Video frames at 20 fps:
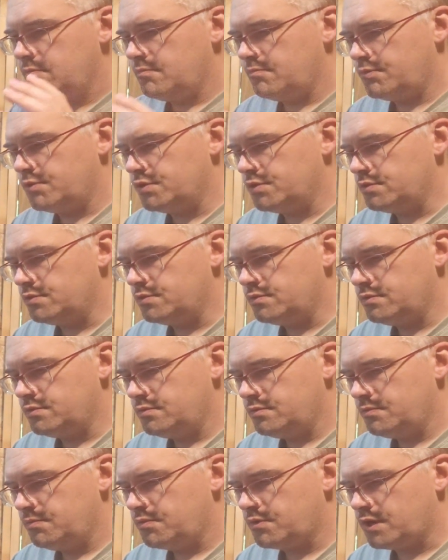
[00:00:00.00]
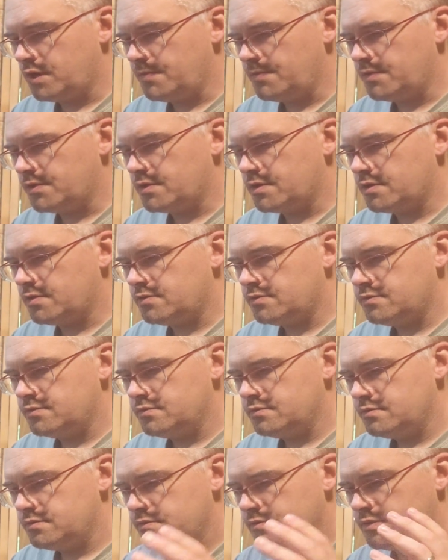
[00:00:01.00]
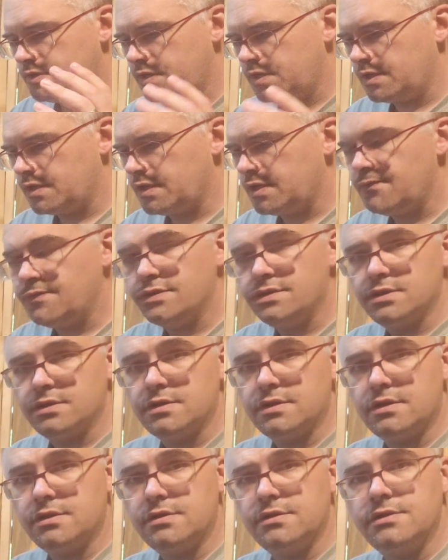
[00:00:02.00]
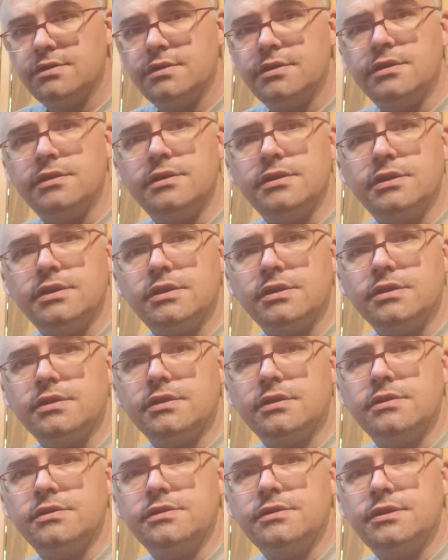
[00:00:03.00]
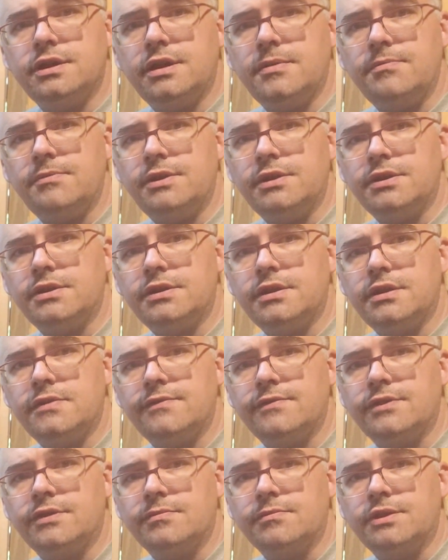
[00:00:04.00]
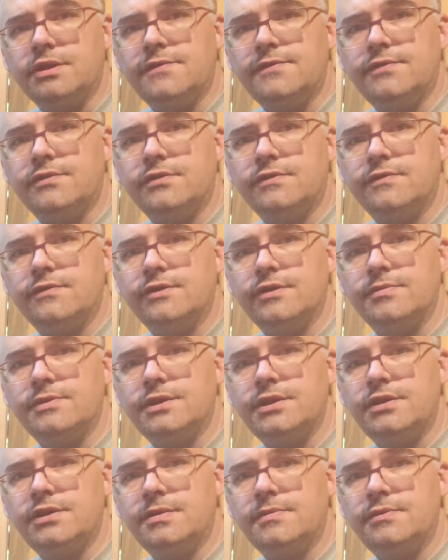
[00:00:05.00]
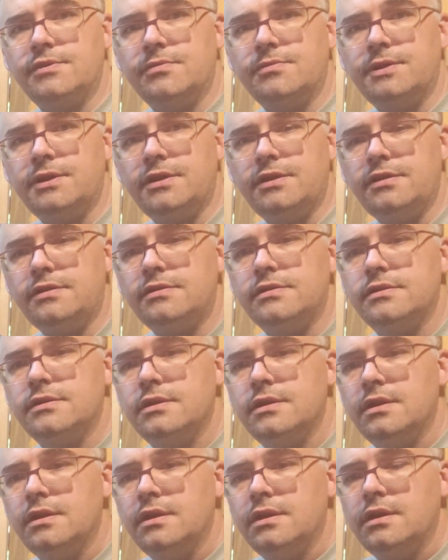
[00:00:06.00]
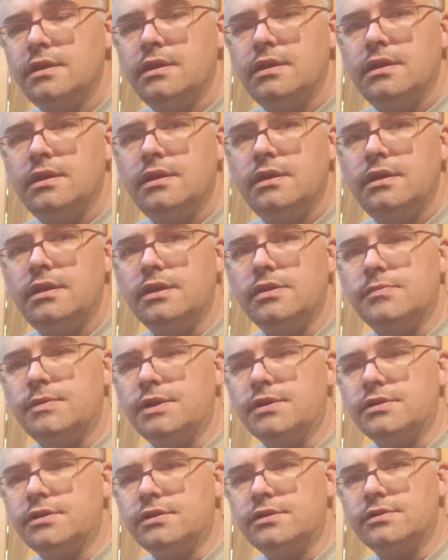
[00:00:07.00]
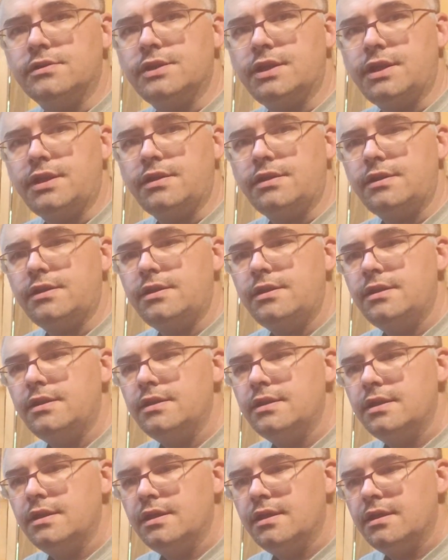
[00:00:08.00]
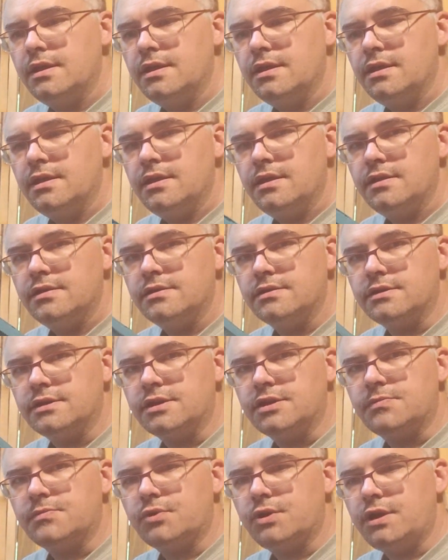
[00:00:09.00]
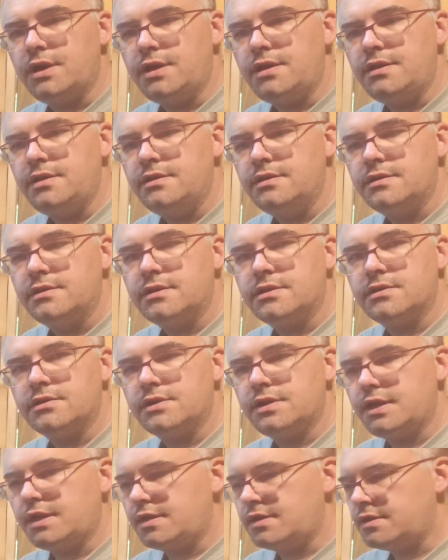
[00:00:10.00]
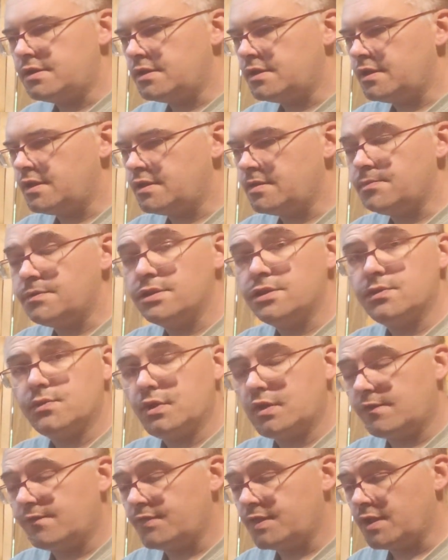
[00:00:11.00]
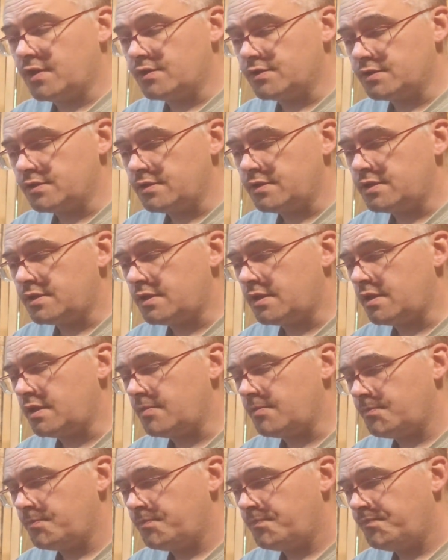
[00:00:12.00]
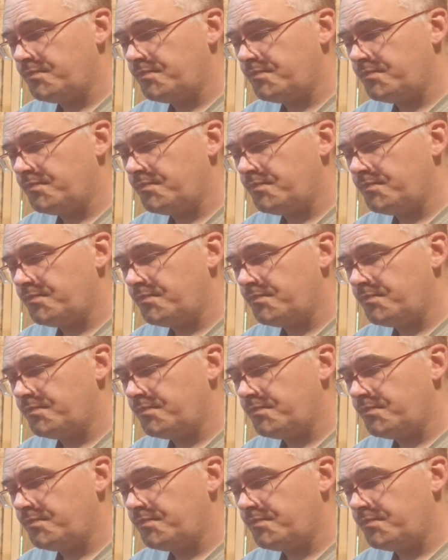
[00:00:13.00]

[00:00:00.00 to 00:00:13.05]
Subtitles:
blue primer coat. Then I gave it the color that this is a color that I mixed out of some leftover NCW paint. It's been color sanded, then get sprayed, color sanded again up to 12,000 this time,